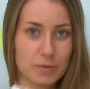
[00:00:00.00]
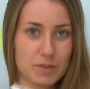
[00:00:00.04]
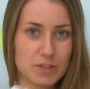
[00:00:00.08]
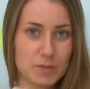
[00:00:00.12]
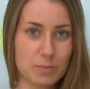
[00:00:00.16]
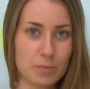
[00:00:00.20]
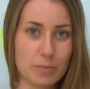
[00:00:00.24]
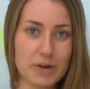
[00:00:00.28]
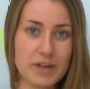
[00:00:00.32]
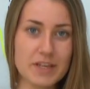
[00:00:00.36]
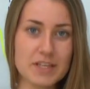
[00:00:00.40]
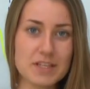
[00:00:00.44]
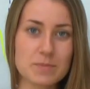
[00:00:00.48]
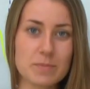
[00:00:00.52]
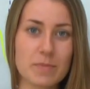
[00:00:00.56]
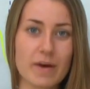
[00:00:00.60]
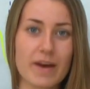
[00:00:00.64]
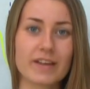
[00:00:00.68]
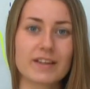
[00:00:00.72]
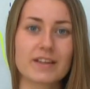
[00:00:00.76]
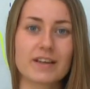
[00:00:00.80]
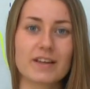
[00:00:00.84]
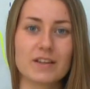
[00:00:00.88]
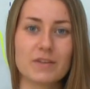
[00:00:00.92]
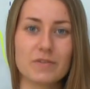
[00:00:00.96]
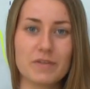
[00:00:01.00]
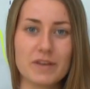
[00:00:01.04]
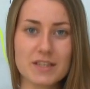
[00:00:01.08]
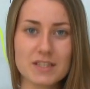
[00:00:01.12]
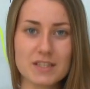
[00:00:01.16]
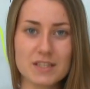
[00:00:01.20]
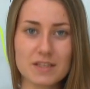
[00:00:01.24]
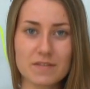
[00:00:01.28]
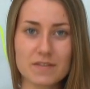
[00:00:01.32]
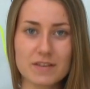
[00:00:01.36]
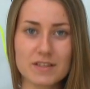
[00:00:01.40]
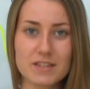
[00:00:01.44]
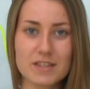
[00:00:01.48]
with prism and
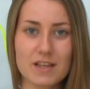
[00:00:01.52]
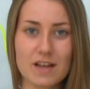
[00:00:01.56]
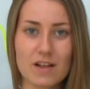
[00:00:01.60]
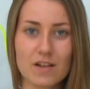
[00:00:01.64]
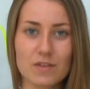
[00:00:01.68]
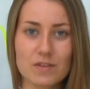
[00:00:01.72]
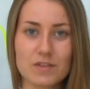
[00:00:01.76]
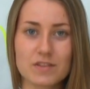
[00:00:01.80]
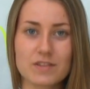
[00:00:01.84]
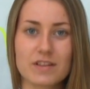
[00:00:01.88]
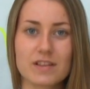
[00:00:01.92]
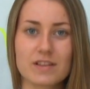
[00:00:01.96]
convince ourselves